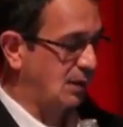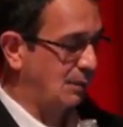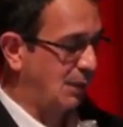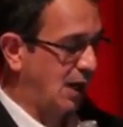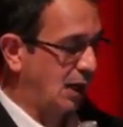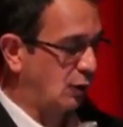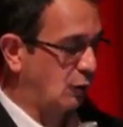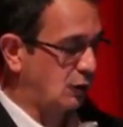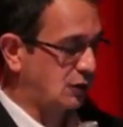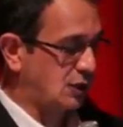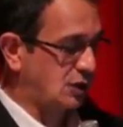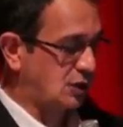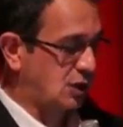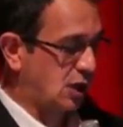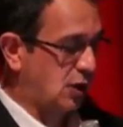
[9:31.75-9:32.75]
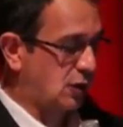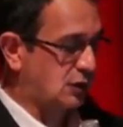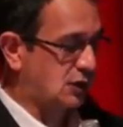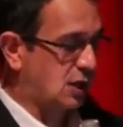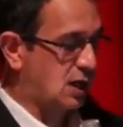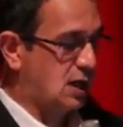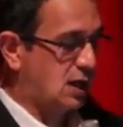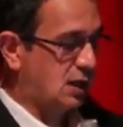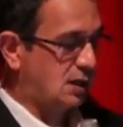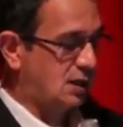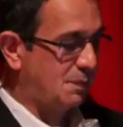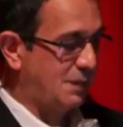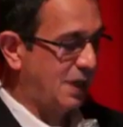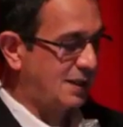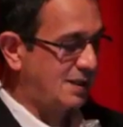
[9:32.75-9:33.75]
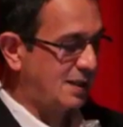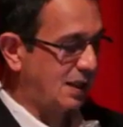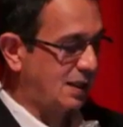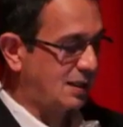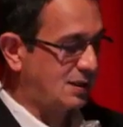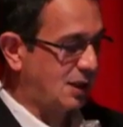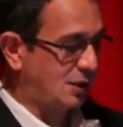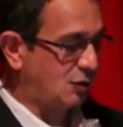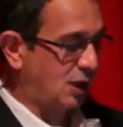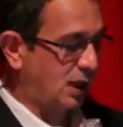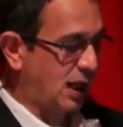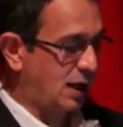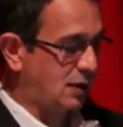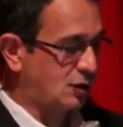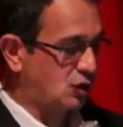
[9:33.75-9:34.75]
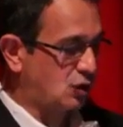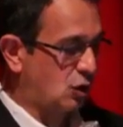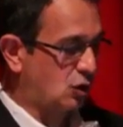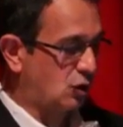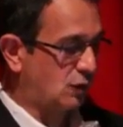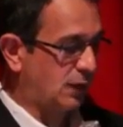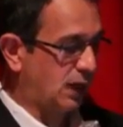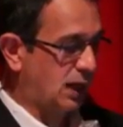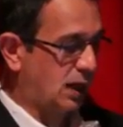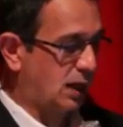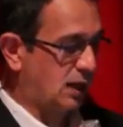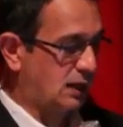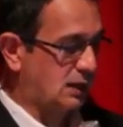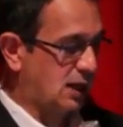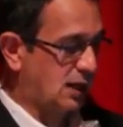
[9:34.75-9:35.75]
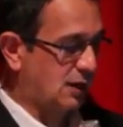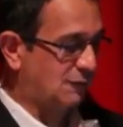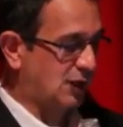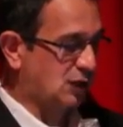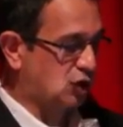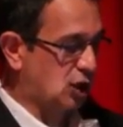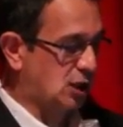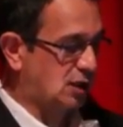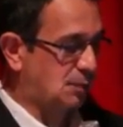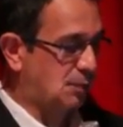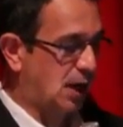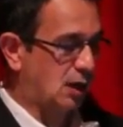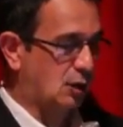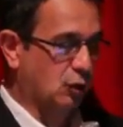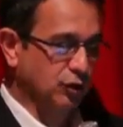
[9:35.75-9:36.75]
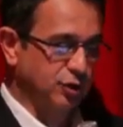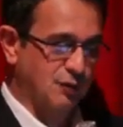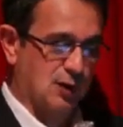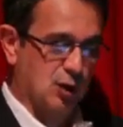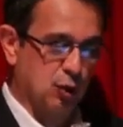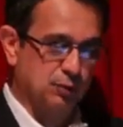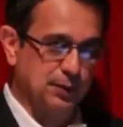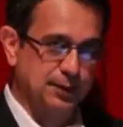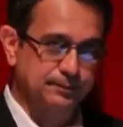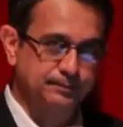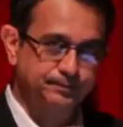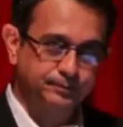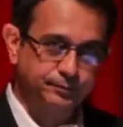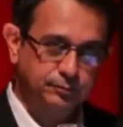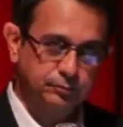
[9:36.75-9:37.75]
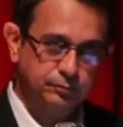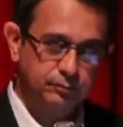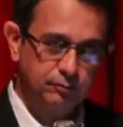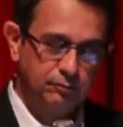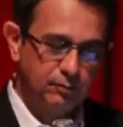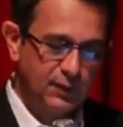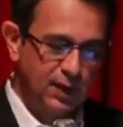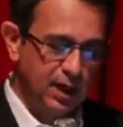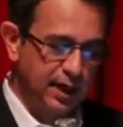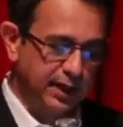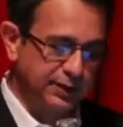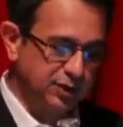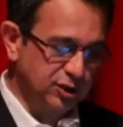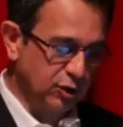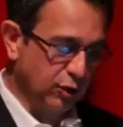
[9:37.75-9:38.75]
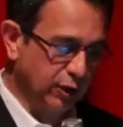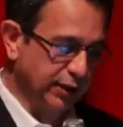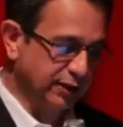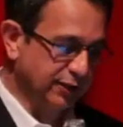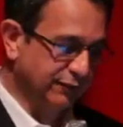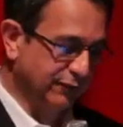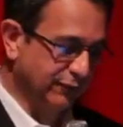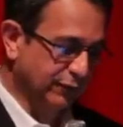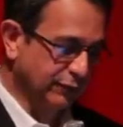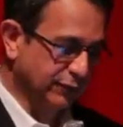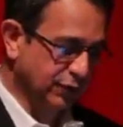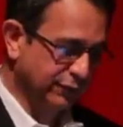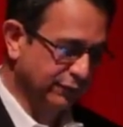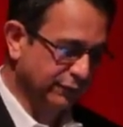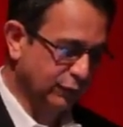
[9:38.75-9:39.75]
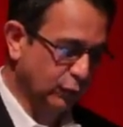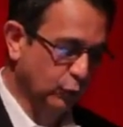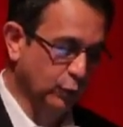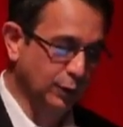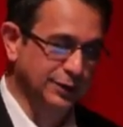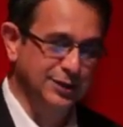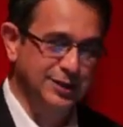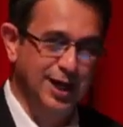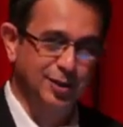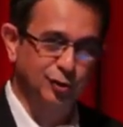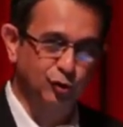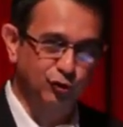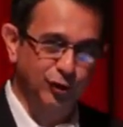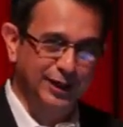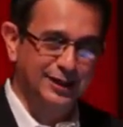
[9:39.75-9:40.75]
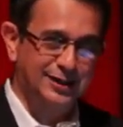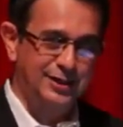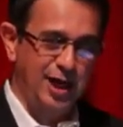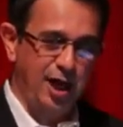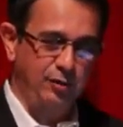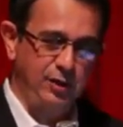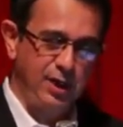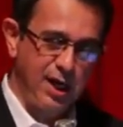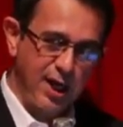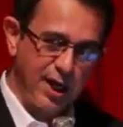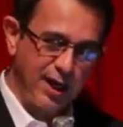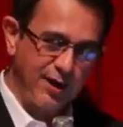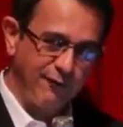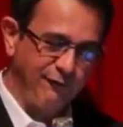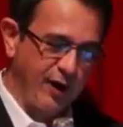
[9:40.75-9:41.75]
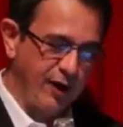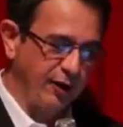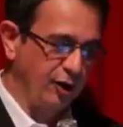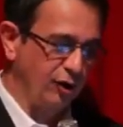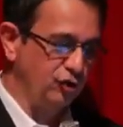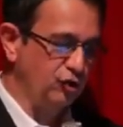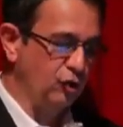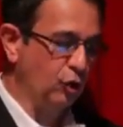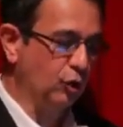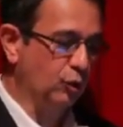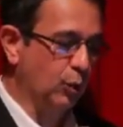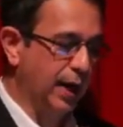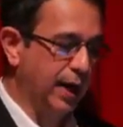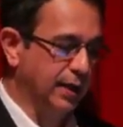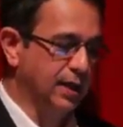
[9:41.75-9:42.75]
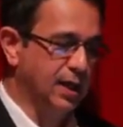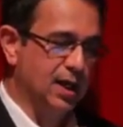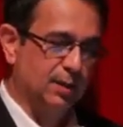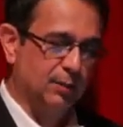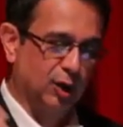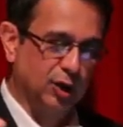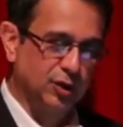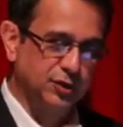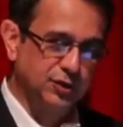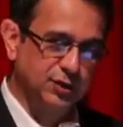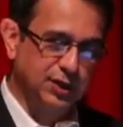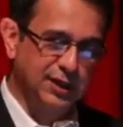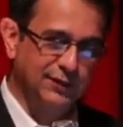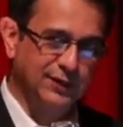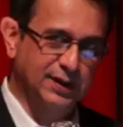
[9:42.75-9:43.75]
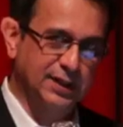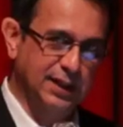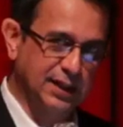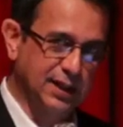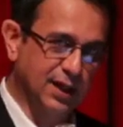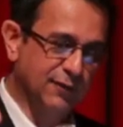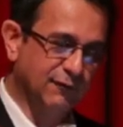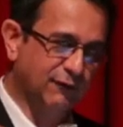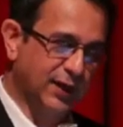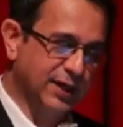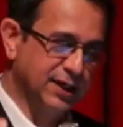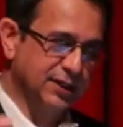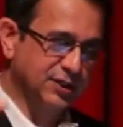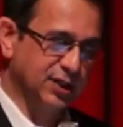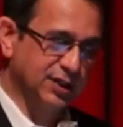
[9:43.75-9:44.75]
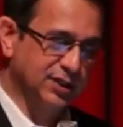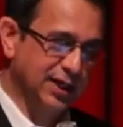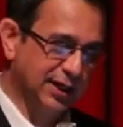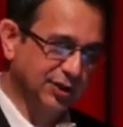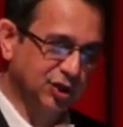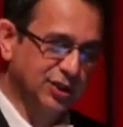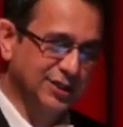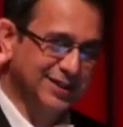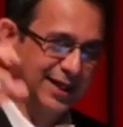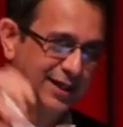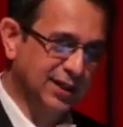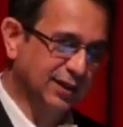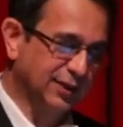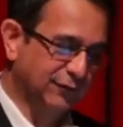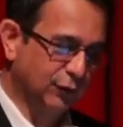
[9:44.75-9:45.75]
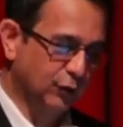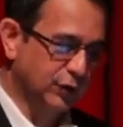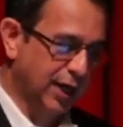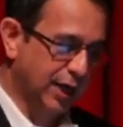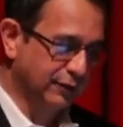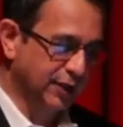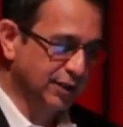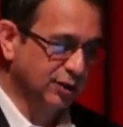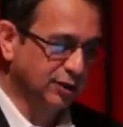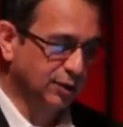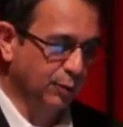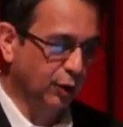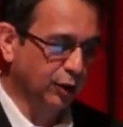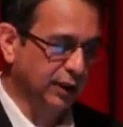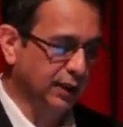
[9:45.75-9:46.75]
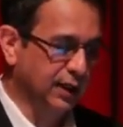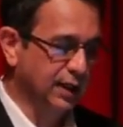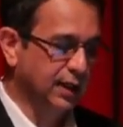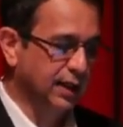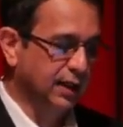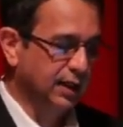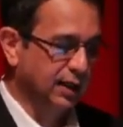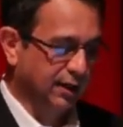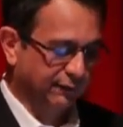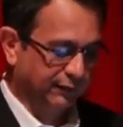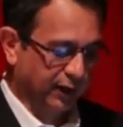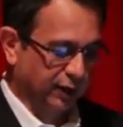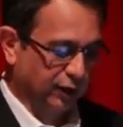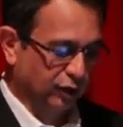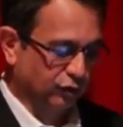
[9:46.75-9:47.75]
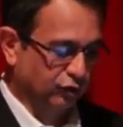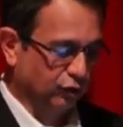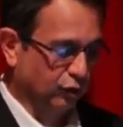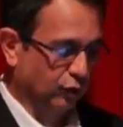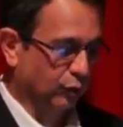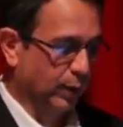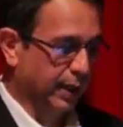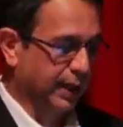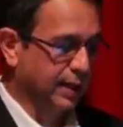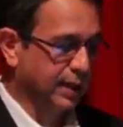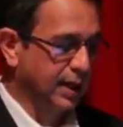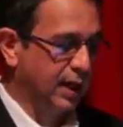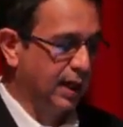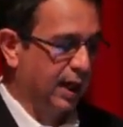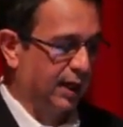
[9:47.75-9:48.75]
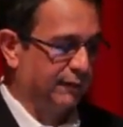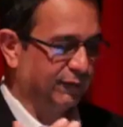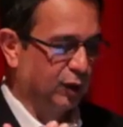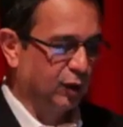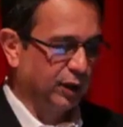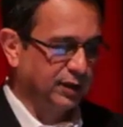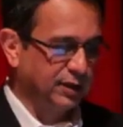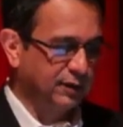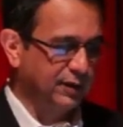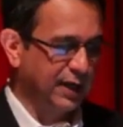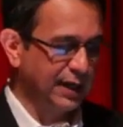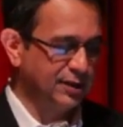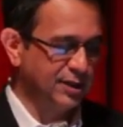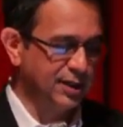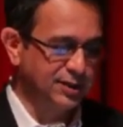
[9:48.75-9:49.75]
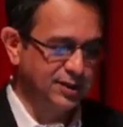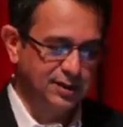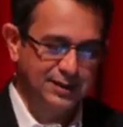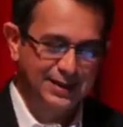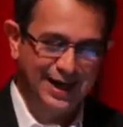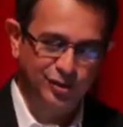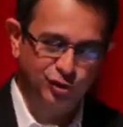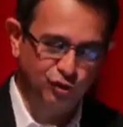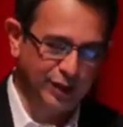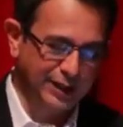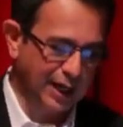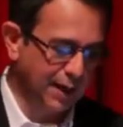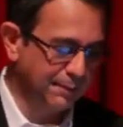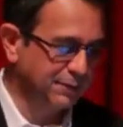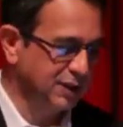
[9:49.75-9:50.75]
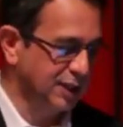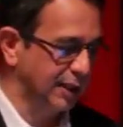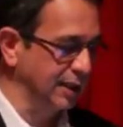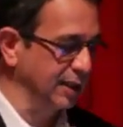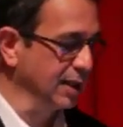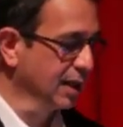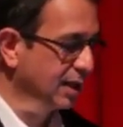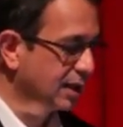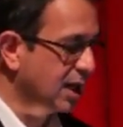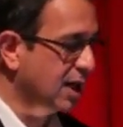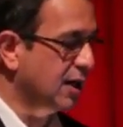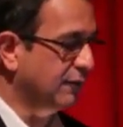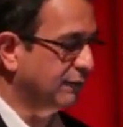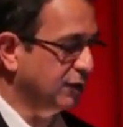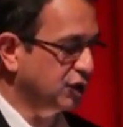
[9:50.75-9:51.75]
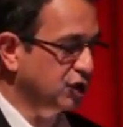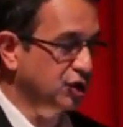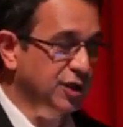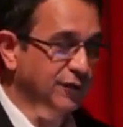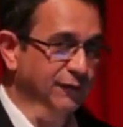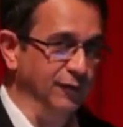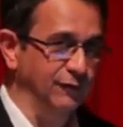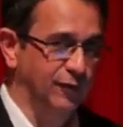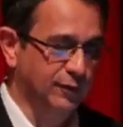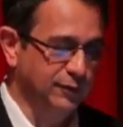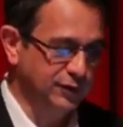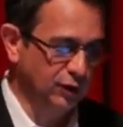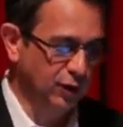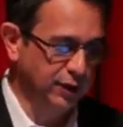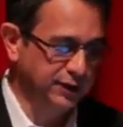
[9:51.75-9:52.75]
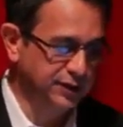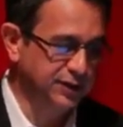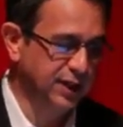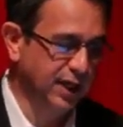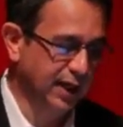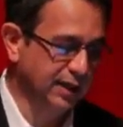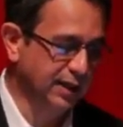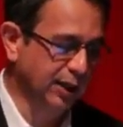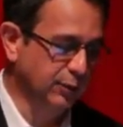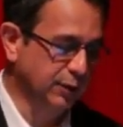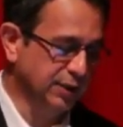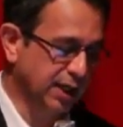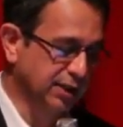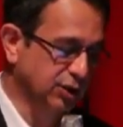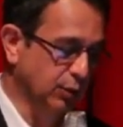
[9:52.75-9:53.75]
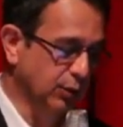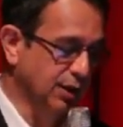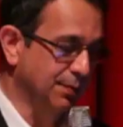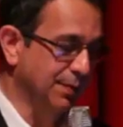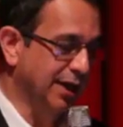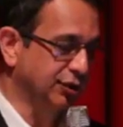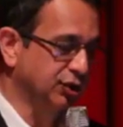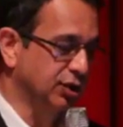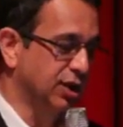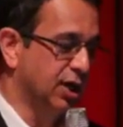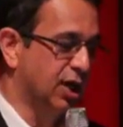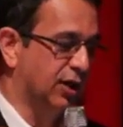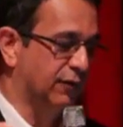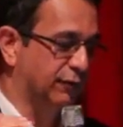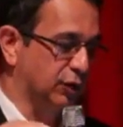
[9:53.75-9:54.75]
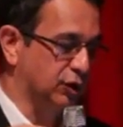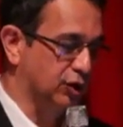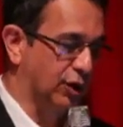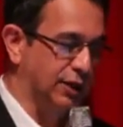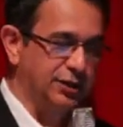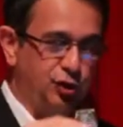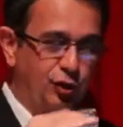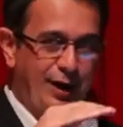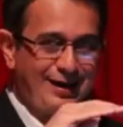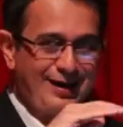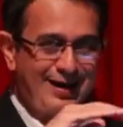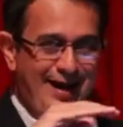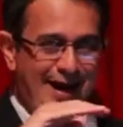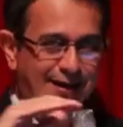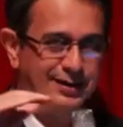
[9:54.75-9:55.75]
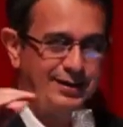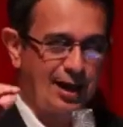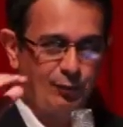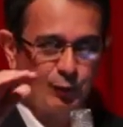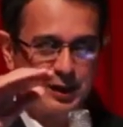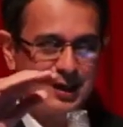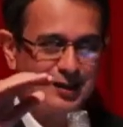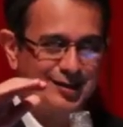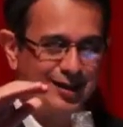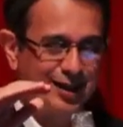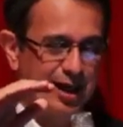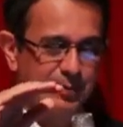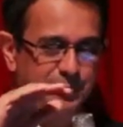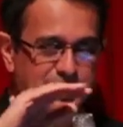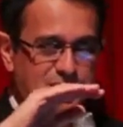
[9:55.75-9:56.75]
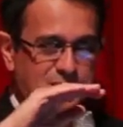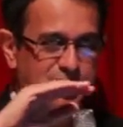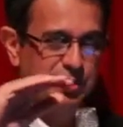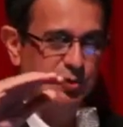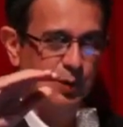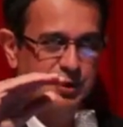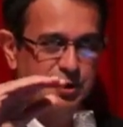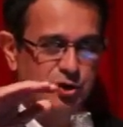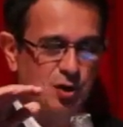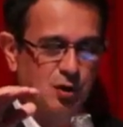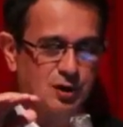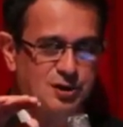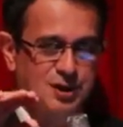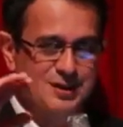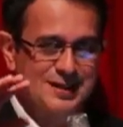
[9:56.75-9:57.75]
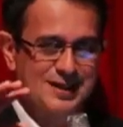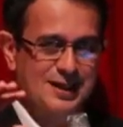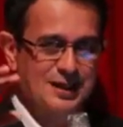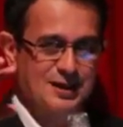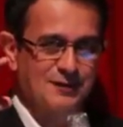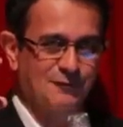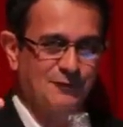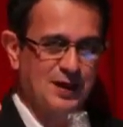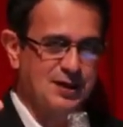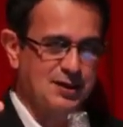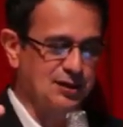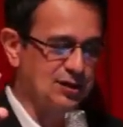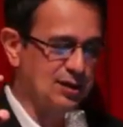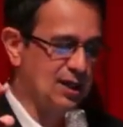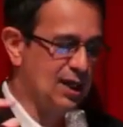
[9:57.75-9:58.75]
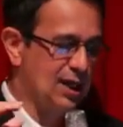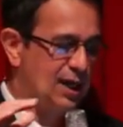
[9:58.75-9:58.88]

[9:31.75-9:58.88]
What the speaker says: The pylorus is closed. The mixing, etc., carries on over here, and then eventually the pylorus will open, and slowly the food will start to trickle down in a very controlled way, because even the fundus is actually sending the food down into the body in a very controlled way. And we get this gastric emptying curve, which is different from solids and liquids, as you would imagine. For solids, you get a lag time when nothing happens. This is when the solids are sitting in the fundus.